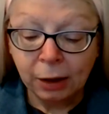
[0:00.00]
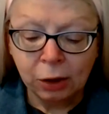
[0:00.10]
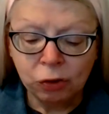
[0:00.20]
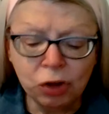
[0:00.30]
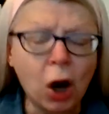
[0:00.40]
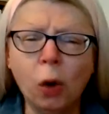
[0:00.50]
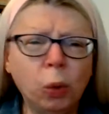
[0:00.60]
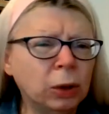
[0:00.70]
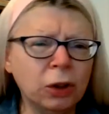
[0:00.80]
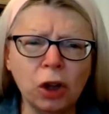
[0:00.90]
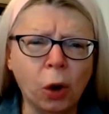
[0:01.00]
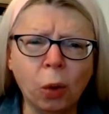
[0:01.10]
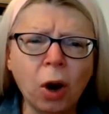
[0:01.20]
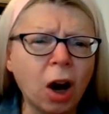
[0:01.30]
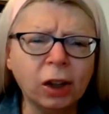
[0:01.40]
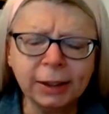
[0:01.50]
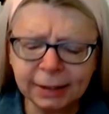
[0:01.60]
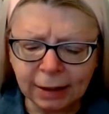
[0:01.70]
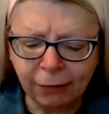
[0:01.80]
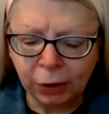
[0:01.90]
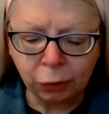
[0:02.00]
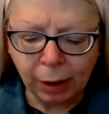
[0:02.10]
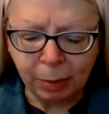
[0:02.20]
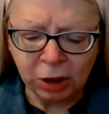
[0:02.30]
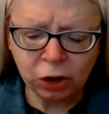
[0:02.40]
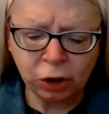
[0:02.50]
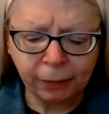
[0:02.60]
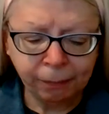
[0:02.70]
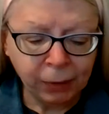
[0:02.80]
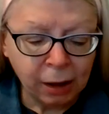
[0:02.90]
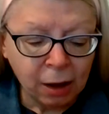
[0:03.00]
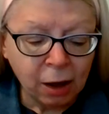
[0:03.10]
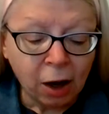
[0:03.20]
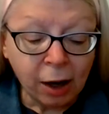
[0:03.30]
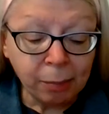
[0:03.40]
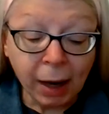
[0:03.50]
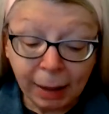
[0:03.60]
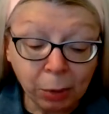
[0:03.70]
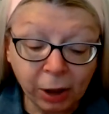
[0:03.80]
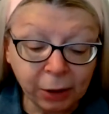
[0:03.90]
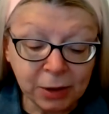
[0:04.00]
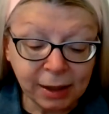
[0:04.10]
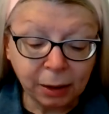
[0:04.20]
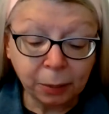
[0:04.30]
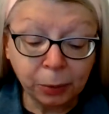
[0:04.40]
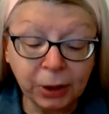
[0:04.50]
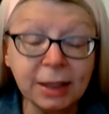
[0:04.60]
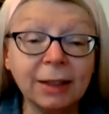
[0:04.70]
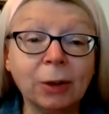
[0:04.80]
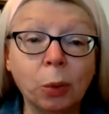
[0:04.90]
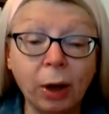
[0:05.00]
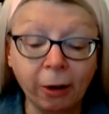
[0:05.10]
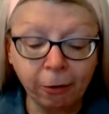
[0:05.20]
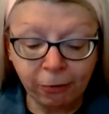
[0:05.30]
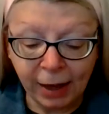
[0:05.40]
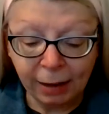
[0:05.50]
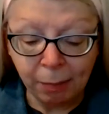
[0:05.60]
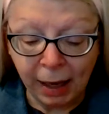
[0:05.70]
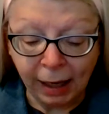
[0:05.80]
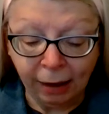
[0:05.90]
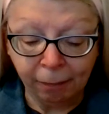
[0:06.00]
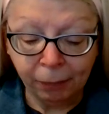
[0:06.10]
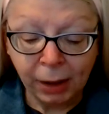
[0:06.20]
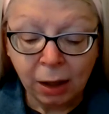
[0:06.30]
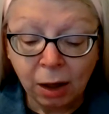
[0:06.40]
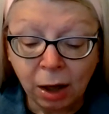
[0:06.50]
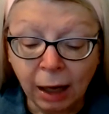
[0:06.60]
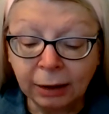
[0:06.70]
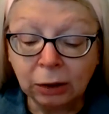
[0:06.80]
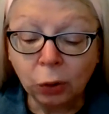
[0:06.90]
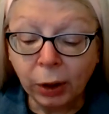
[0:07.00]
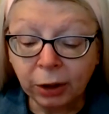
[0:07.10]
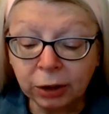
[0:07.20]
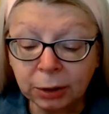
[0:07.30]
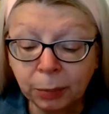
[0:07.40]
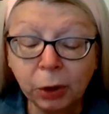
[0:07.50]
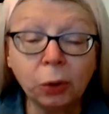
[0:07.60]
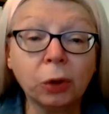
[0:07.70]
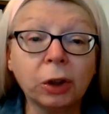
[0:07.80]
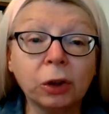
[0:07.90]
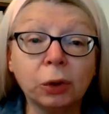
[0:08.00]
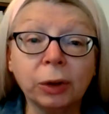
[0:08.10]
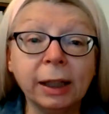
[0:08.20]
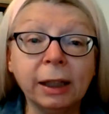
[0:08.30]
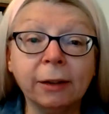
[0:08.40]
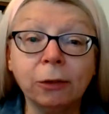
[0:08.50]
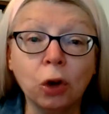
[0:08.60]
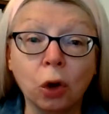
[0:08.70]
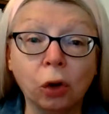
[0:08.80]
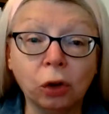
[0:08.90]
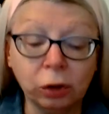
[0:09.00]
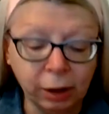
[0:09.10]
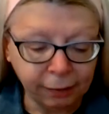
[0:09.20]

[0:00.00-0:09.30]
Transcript: No, all stuff and rubbish. On my part, it was the caprice of a well-fed man. On the lawyer's pure greed of gold."